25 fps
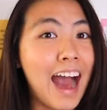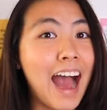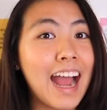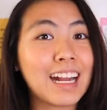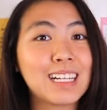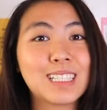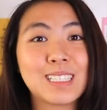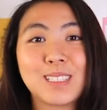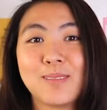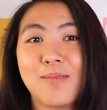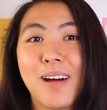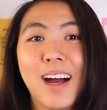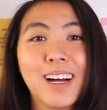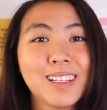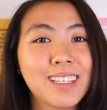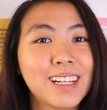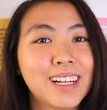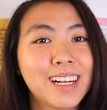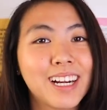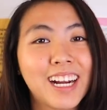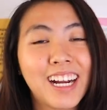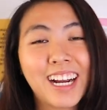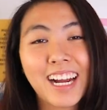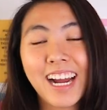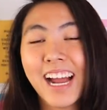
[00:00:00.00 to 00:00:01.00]
I just smiled
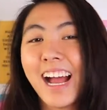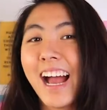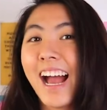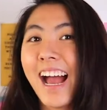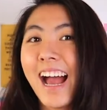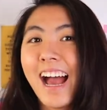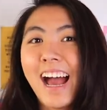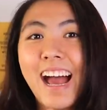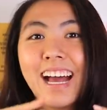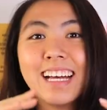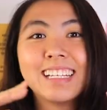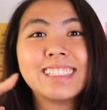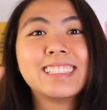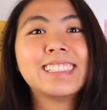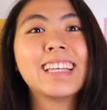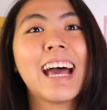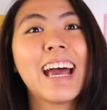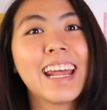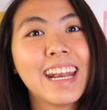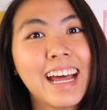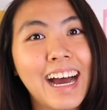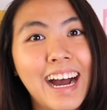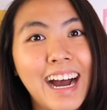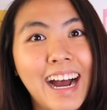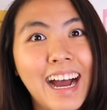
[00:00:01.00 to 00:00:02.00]
at her,
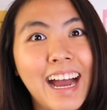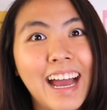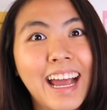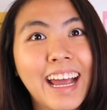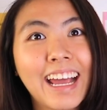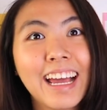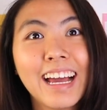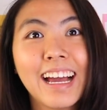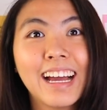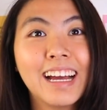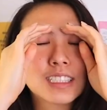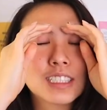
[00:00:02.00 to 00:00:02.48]
said hi,